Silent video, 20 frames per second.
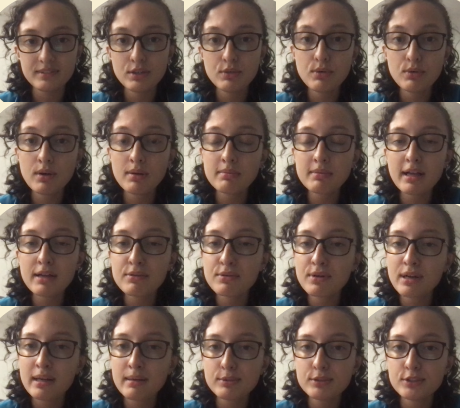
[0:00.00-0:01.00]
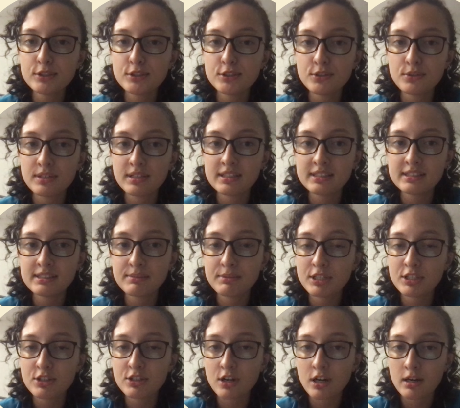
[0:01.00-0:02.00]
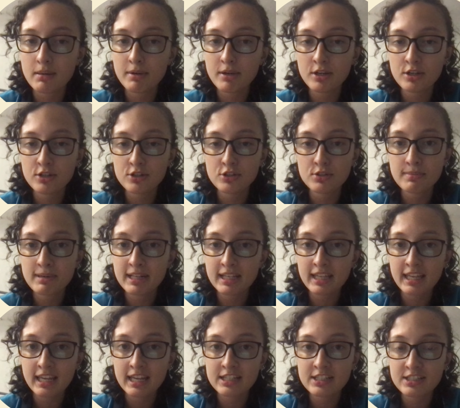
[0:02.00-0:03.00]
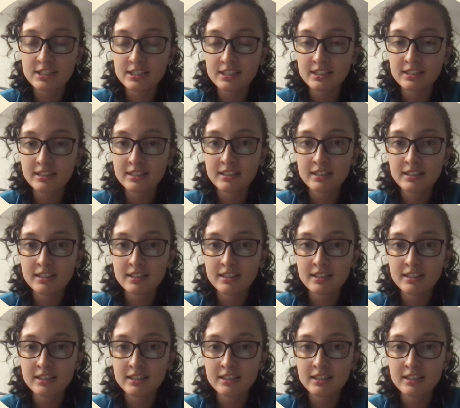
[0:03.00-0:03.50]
Well, I'm glad we're able to do this and we can talk about your new medication.